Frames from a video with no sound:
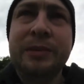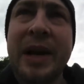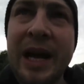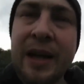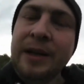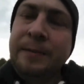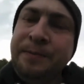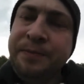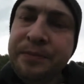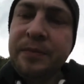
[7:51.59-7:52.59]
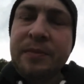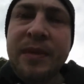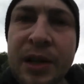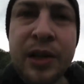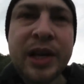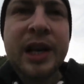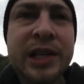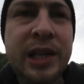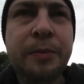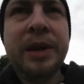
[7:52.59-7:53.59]
but you can
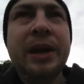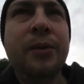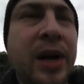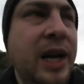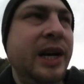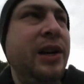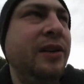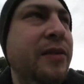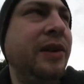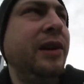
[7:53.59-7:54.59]
actually pick what kind of